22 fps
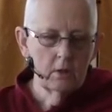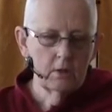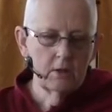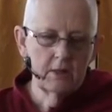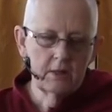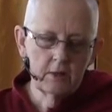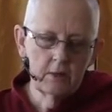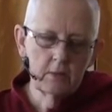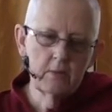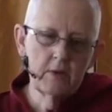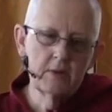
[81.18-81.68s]

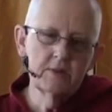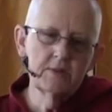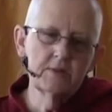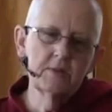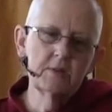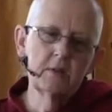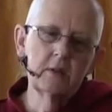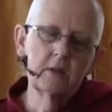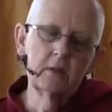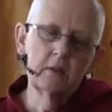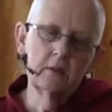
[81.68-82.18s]
The
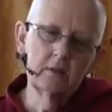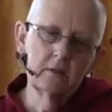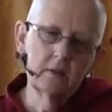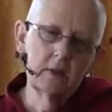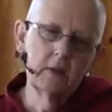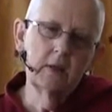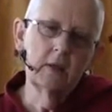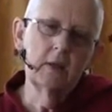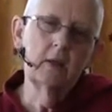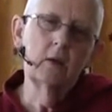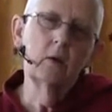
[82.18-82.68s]
interesting
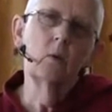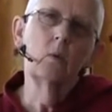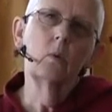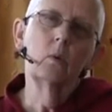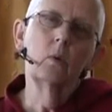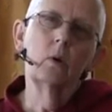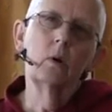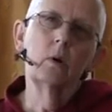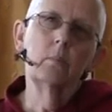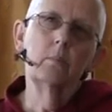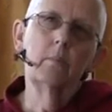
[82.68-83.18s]
thing
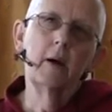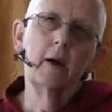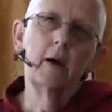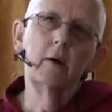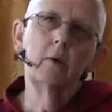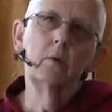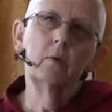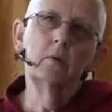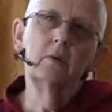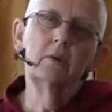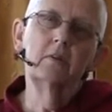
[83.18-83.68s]

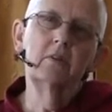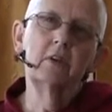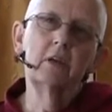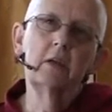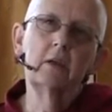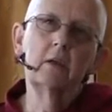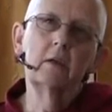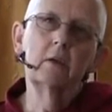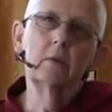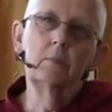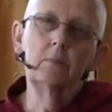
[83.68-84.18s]
about
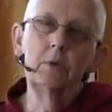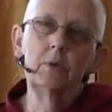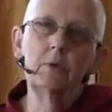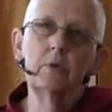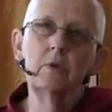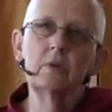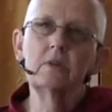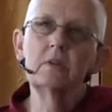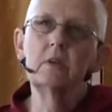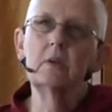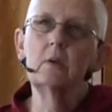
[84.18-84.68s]
living in
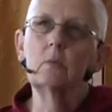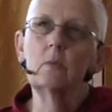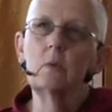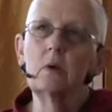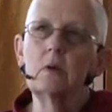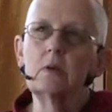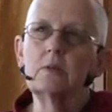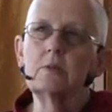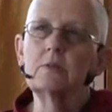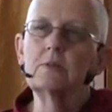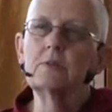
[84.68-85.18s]
community
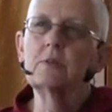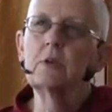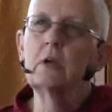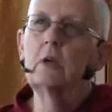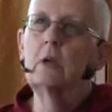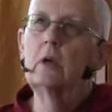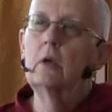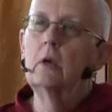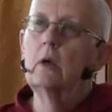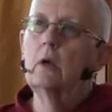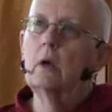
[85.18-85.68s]
was
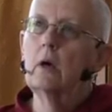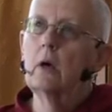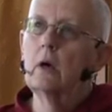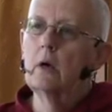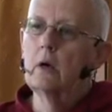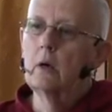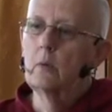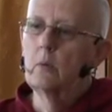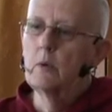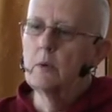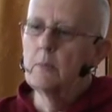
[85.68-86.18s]

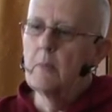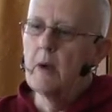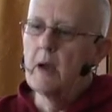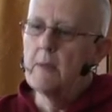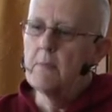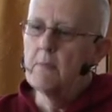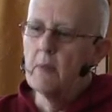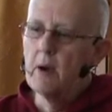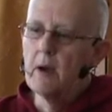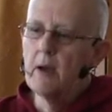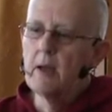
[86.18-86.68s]
when
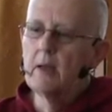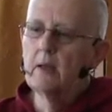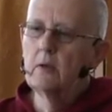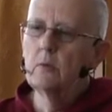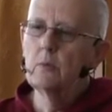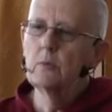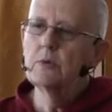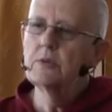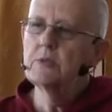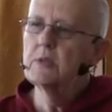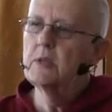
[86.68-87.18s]
my
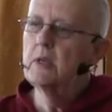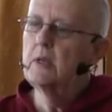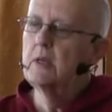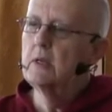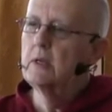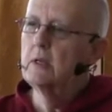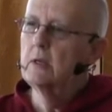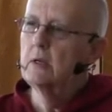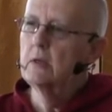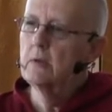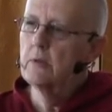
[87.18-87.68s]
mind was
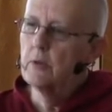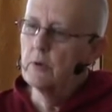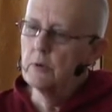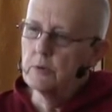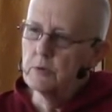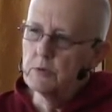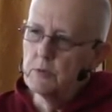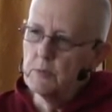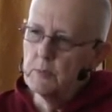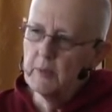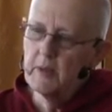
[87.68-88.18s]
in
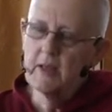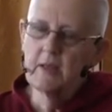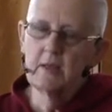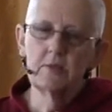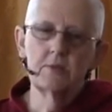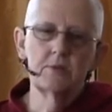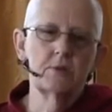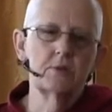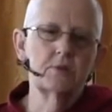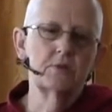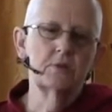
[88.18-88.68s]
those
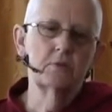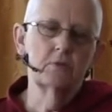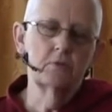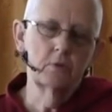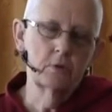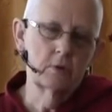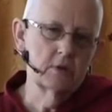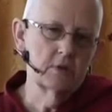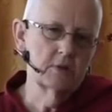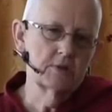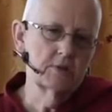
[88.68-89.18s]
places of
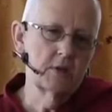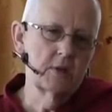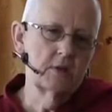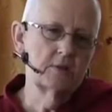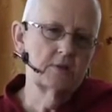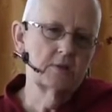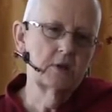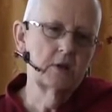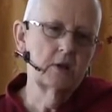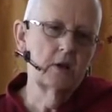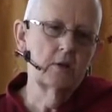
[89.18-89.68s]

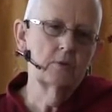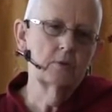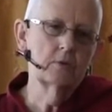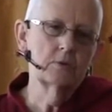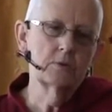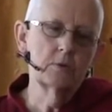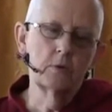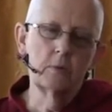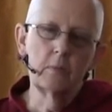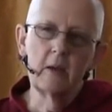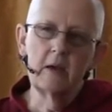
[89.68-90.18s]
criticizing
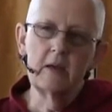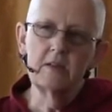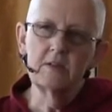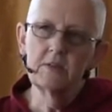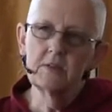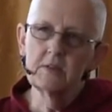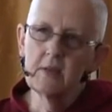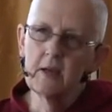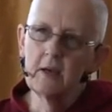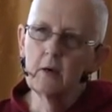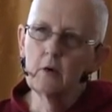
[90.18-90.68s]
others or
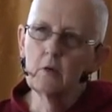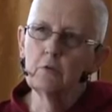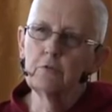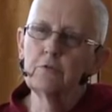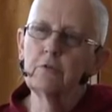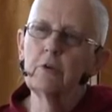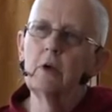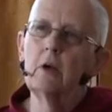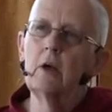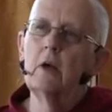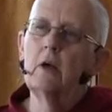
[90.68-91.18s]

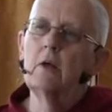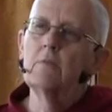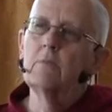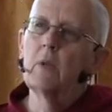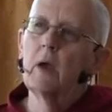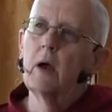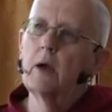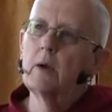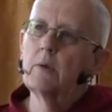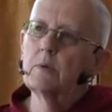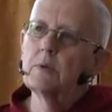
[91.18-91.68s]
myself,
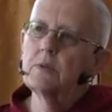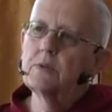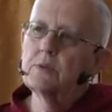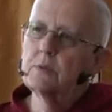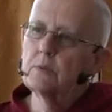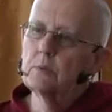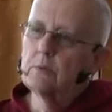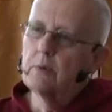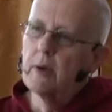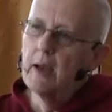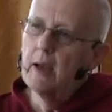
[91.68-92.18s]
I was
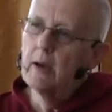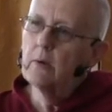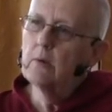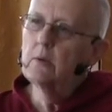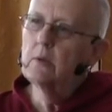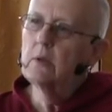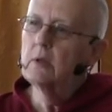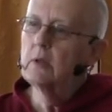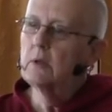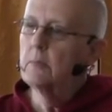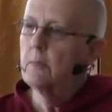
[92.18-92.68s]

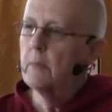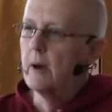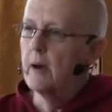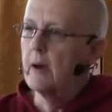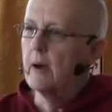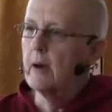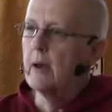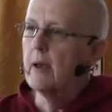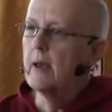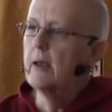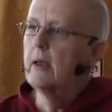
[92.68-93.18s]
surrounded
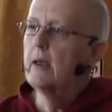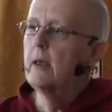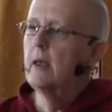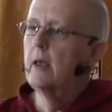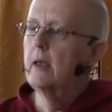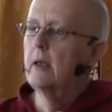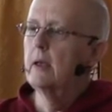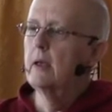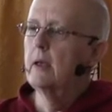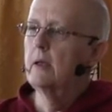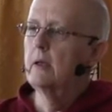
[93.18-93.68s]
by
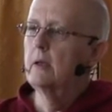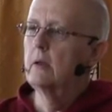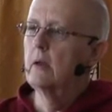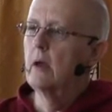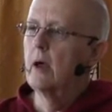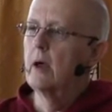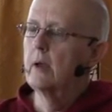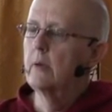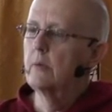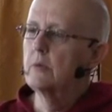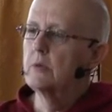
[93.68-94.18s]
and
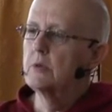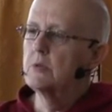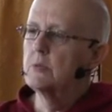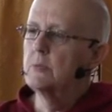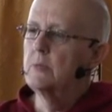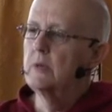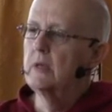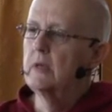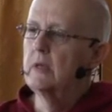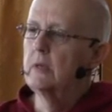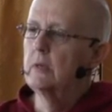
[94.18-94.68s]
I was
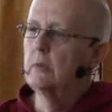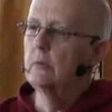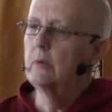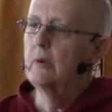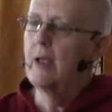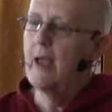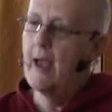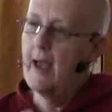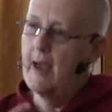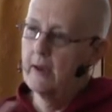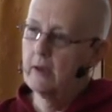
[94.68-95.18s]
being
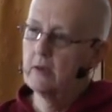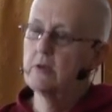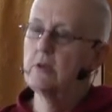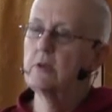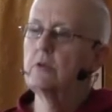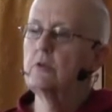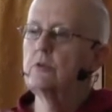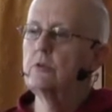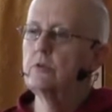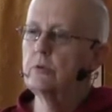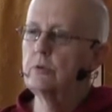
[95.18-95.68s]

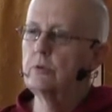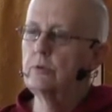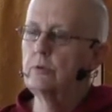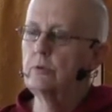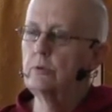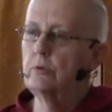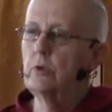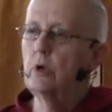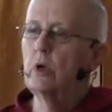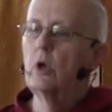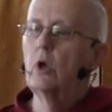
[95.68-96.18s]
reacted
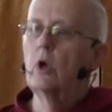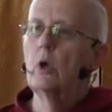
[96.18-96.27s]
to